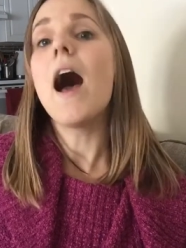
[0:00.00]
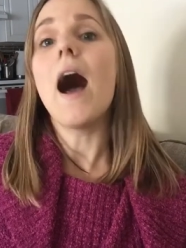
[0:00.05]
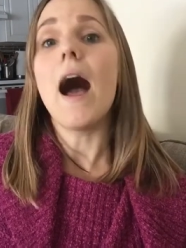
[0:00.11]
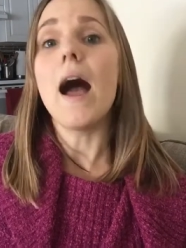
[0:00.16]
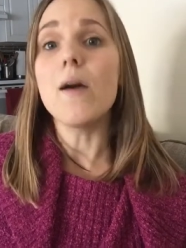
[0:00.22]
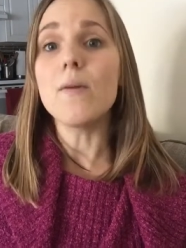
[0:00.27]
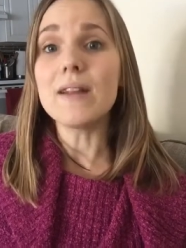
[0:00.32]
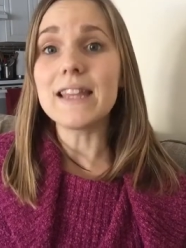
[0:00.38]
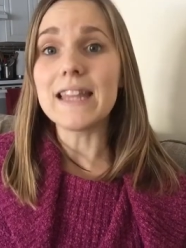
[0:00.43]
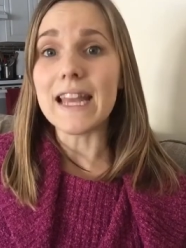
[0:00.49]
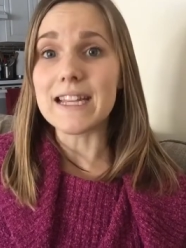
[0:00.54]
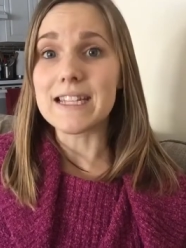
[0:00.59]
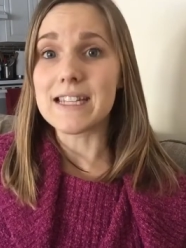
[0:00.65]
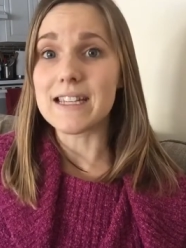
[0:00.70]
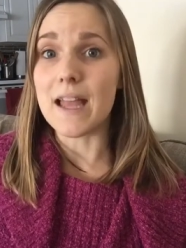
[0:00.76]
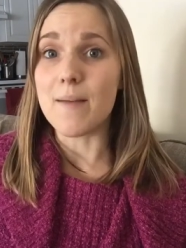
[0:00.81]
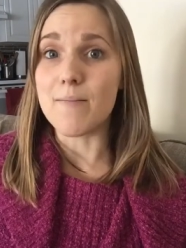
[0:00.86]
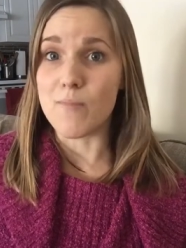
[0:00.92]
I would like
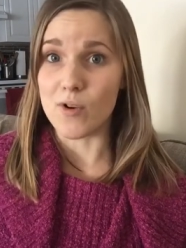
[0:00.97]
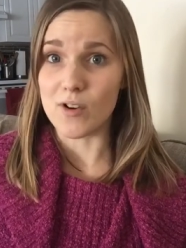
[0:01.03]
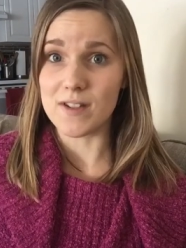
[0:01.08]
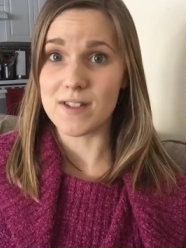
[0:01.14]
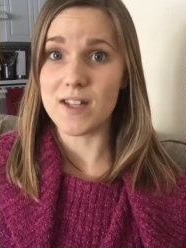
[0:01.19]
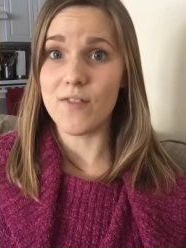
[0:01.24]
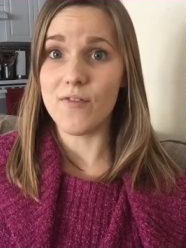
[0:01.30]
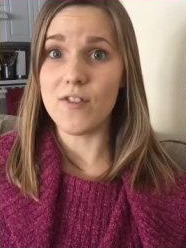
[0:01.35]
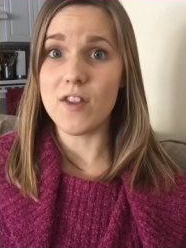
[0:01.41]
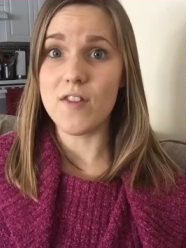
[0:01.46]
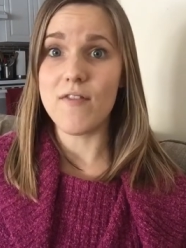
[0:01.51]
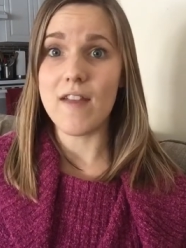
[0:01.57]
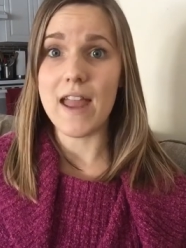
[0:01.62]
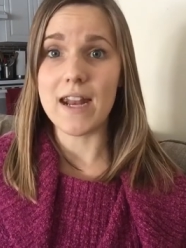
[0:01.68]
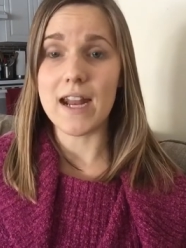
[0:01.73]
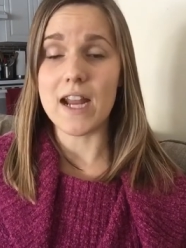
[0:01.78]
to get more stuff in the van.